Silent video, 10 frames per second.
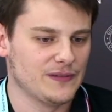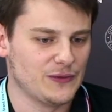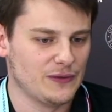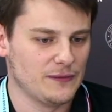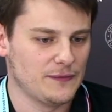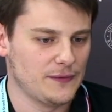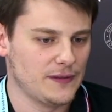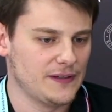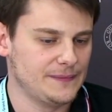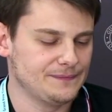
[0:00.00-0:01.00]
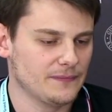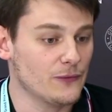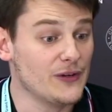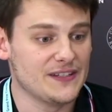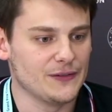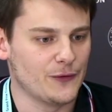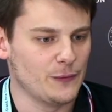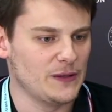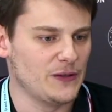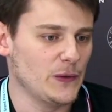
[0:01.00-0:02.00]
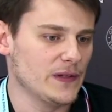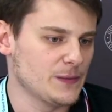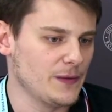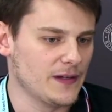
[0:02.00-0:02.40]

sort of reason for me to do this,